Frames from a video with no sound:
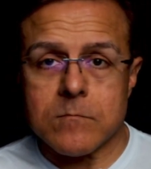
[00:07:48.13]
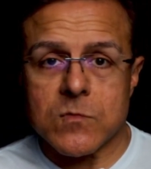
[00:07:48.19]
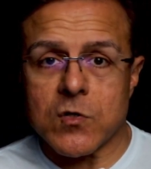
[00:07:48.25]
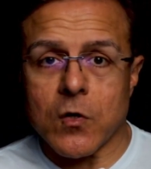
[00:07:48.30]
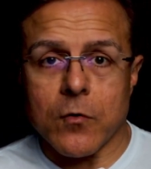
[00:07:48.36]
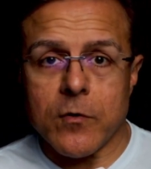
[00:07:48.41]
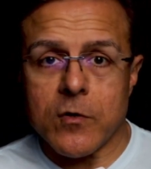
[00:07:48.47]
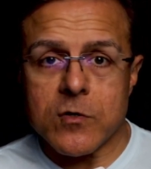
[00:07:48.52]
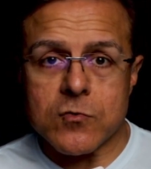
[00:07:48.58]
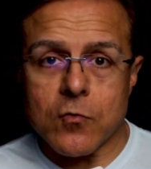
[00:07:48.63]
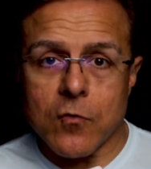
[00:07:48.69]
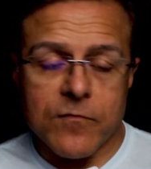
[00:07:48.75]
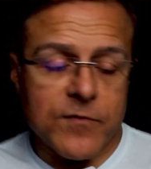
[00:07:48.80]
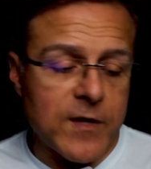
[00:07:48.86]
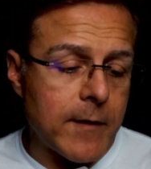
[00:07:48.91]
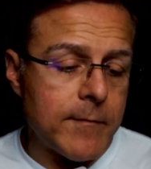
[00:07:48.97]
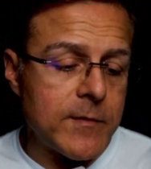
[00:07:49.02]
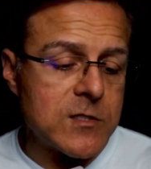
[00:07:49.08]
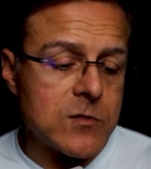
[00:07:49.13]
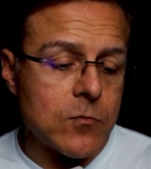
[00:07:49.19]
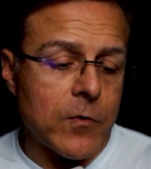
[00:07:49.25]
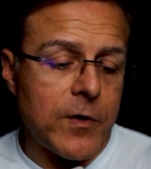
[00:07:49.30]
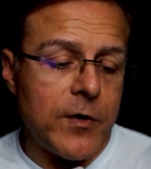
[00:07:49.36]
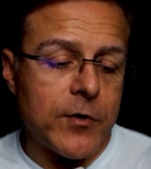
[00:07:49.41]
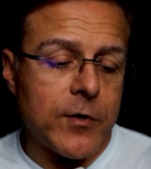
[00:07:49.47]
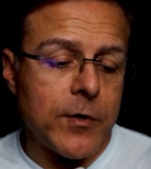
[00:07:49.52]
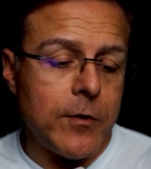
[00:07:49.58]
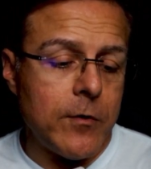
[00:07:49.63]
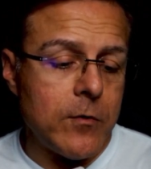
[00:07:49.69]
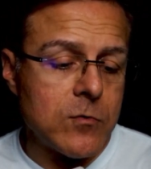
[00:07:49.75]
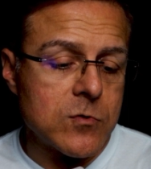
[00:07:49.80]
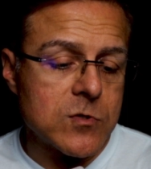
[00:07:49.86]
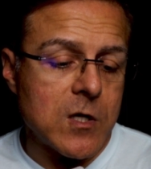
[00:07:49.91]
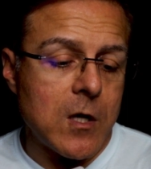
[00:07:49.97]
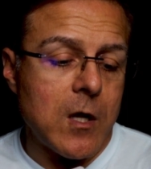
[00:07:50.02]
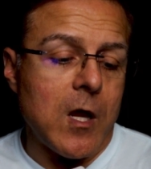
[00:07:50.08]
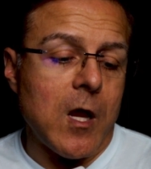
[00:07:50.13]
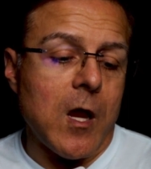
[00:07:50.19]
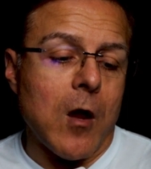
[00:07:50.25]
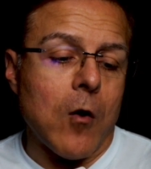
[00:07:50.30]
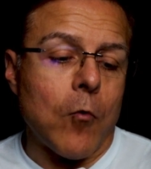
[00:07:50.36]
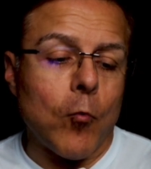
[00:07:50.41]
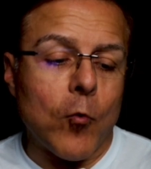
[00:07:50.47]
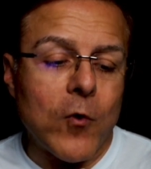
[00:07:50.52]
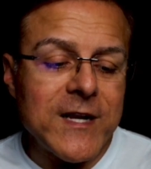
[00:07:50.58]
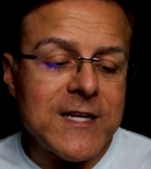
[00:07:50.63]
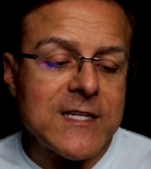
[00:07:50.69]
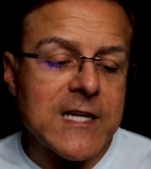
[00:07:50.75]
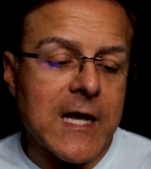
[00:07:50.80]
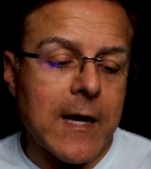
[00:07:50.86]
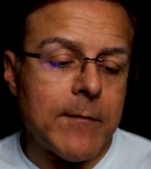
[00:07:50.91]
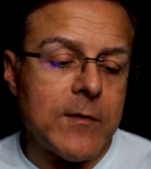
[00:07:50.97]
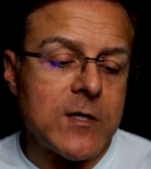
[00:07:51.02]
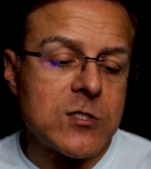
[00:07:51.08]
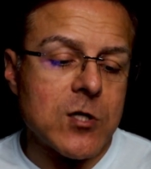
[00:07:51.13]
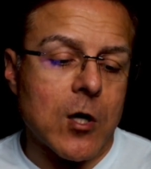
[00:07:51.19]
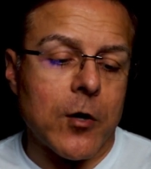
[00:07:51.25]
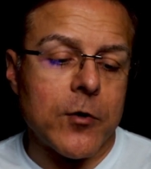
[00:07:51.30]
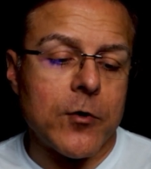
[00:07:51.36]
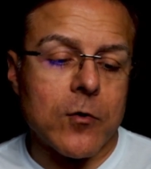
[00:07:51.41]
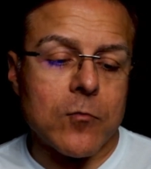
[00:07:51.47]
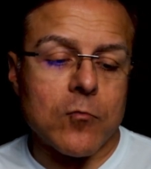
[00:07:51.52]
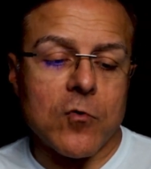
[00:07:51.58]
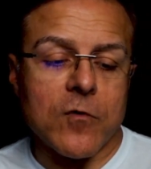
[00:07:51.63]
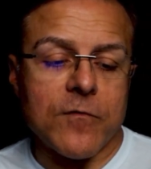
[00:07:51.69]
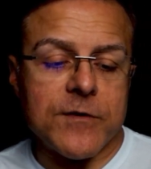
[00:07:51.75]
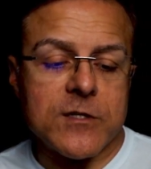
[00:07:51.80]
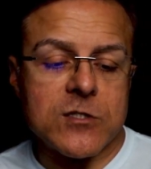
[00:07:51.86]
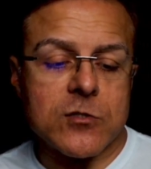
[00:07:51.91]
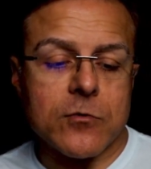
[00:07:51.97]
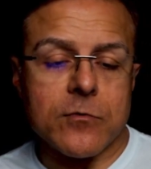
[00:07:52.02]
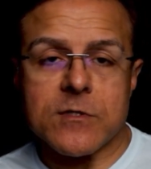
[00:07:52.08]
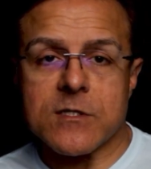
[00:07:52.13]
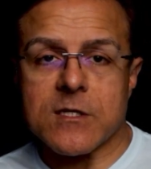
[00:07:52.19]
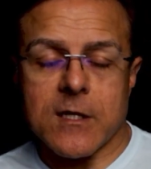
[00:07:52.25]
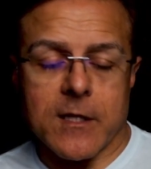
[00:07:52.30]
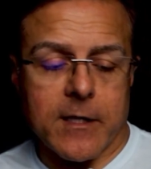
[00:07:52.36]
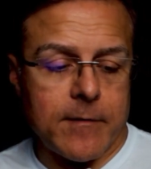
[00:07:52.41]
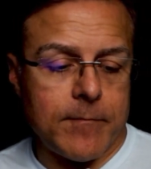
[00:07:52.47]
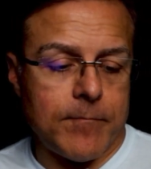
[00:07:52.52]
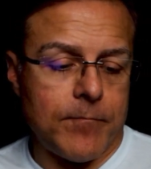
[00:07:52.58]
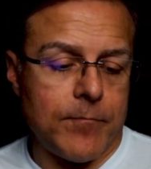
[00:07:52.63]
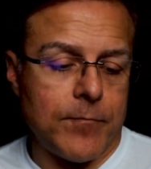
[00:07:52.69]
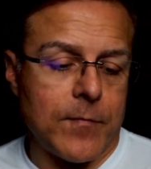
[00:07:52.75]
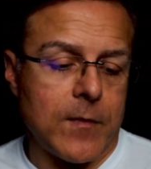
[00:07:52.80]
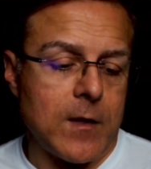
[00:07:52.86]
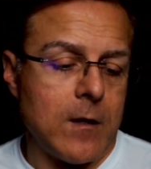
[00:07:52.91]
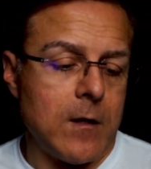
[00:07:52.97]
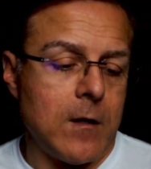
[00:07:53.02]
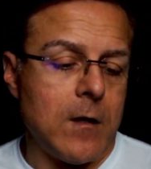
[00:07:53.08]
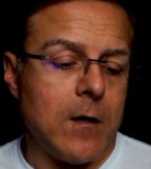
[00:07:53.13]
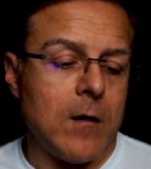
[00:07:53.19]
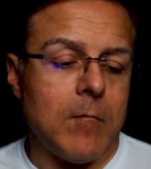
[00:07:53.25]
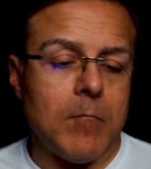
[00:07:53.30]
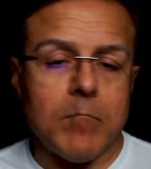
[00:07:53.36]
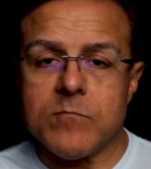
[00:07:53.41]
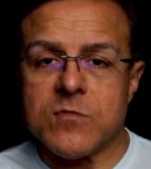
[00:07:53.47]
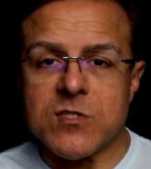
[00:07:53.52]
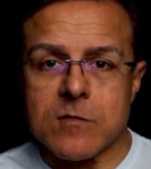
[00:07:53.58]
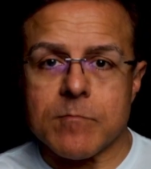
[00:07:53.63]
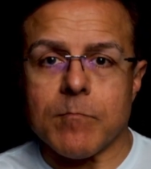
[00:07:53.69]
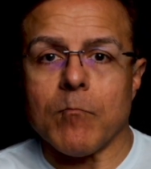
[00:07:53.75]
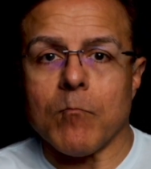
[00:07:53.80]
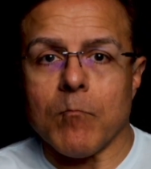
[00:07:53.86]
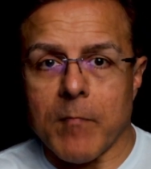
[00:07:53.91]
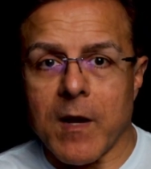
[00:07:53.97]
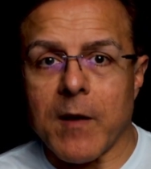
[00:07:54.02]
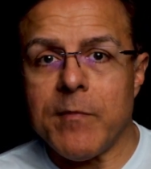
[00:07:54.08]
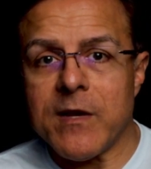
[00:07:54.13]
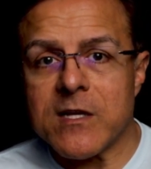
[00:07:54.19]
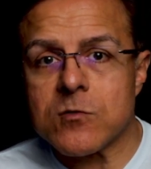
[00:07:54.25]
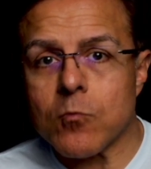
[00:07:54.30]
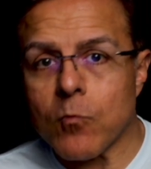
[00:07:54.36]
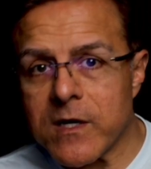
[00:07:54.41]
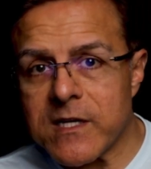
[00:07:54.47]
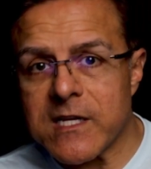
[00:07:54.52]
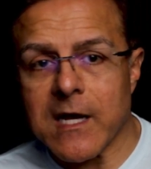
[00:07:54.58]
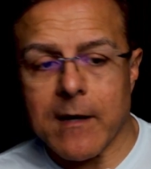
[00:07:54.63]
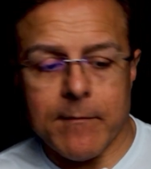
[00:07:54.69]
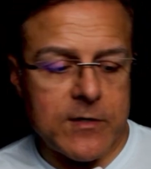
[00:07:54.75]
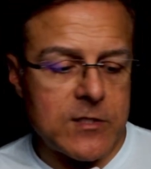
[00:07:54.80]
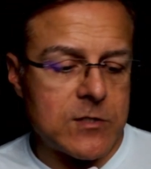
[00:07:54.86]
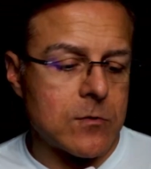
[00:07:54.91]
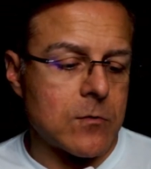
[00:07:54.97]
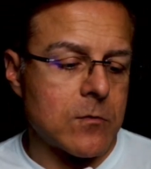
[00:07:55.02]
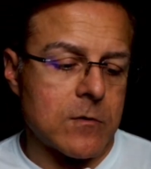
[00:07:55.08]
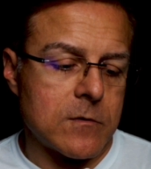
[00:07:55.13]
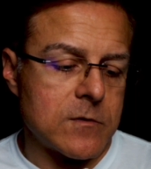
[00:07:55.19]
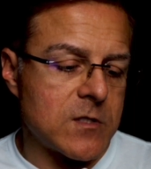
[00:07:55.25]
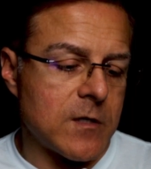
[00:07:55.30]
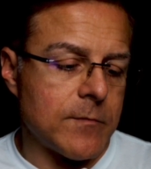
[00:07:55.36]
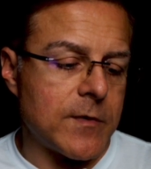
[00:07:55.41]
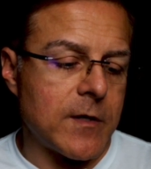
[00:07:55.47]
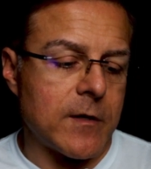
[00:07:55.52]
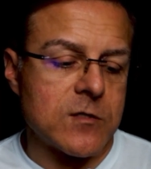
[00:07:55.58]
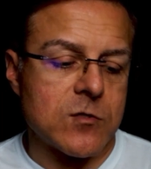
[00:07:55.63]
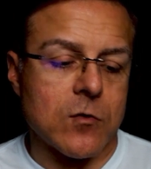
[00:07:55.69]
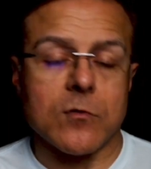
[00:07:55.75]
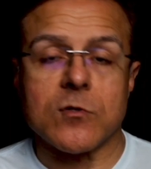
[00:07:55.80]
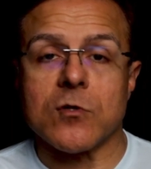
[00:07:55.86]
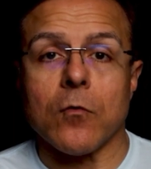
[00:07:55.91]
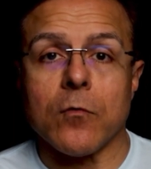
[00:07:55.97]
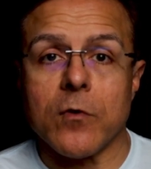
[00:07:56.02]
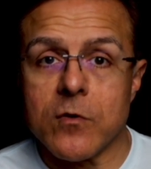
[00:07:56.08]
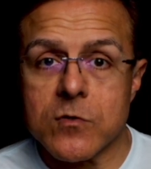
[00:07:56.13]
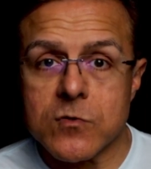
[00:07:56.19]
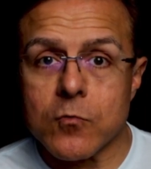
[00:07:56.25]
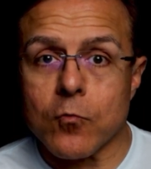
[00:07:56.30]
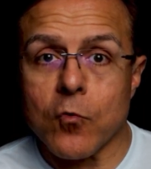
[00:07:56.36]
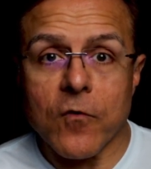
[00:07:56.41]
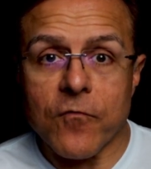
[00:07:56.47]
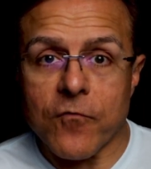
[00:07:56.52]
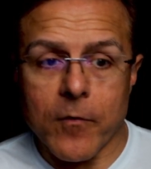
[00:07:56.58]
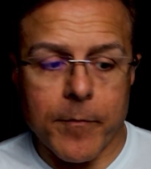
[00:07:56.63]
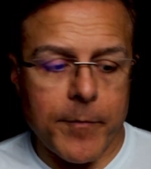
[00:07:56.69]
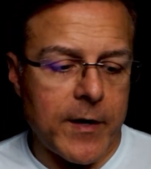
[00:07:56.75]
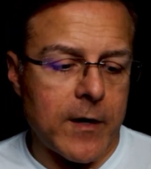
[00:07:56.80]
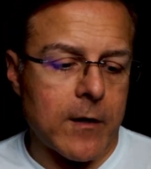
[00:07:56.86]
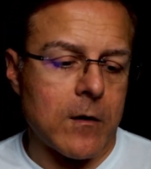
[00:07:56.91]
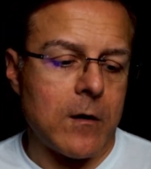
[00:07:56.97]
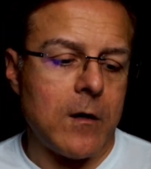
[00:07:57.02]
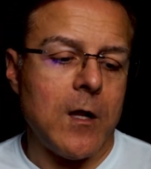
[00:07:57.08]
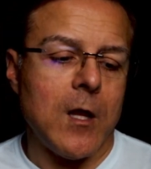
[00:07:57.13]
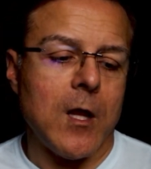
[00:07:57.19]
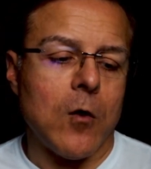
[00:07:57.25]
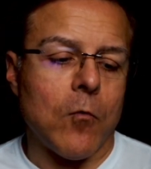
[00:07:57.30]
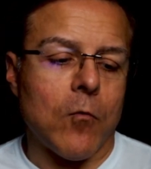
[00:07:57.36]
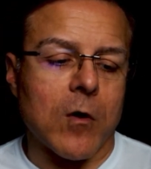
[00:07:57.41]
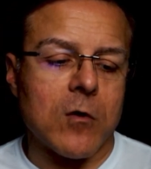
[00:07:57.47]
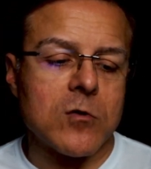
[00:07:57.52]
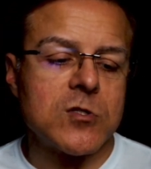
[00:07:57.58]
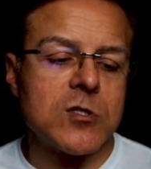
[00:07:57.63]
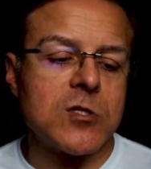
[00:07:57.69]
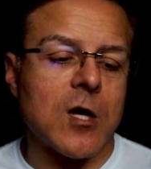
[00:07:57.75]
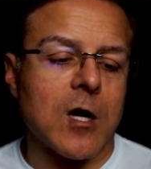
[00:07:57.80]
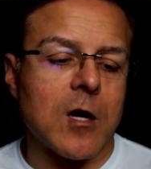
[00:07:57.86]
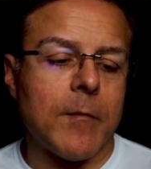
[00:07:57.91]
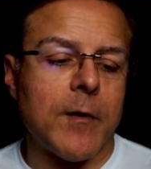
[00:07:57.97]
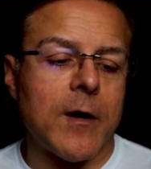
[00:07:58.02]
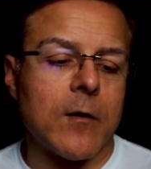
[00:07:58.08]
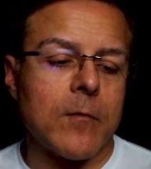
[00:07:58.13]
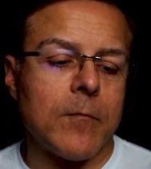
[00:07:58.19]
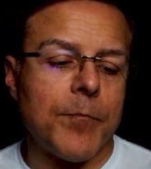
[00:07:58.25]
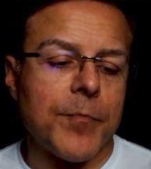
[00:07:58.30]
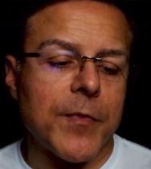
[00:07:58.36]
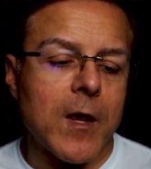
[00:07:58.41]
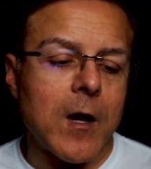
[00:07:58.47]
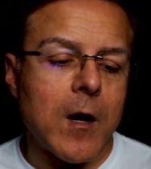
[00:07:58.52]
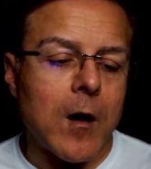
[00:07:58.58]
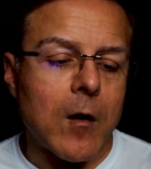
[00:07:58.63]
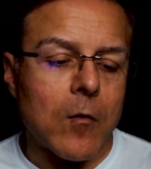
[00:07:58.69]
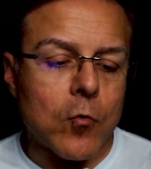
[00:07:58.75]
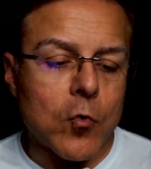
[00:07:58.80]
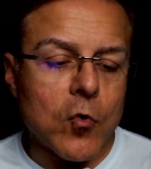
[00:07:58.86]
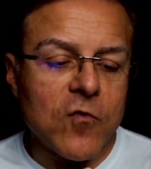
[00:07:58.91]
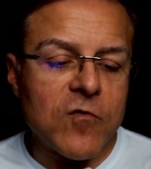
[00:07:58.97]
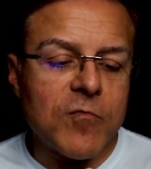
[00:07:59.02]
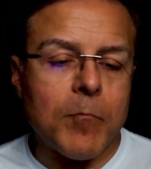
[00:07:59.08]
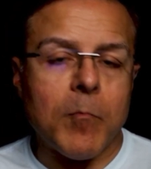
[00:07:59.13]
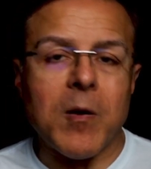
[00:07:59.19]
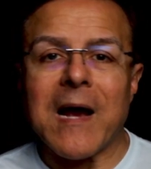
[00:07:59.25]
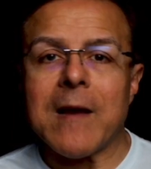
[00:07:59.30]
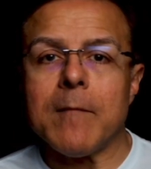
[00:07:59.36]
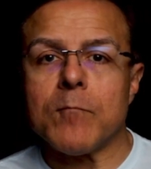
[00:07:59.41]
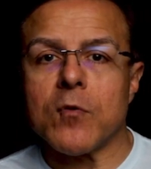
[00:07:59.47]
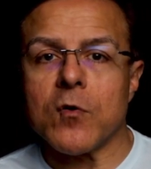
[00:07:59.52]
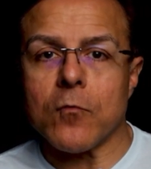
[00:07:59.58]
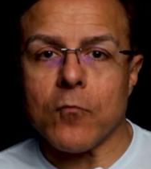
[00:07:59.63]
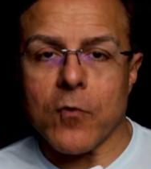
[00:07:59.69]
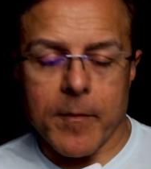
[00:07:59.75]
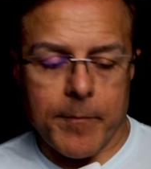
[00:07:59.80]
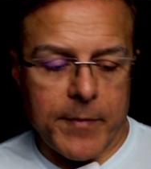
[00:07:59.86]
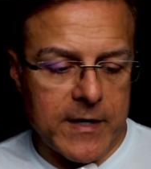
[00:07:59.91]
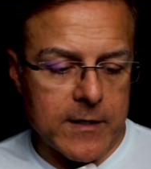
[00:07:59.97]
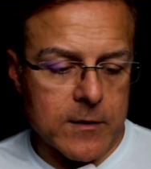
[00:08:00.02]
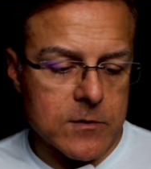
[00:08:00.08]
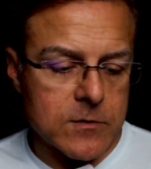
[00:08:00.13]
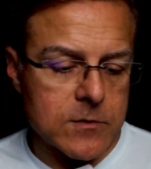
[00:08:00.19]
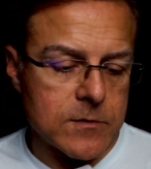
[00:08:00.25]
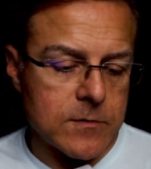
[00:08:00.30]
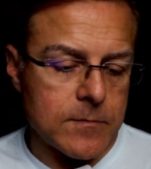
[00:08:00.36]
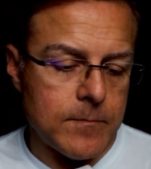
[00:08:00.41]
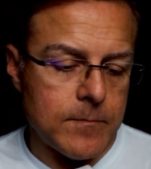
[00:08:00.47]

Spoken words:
Don't use roof damage when you can use wind damage on your roof insurance claim. Just maybe it's wind damage or something. So don't use roof repair. Why don't you talk about roof pipe boot repairs?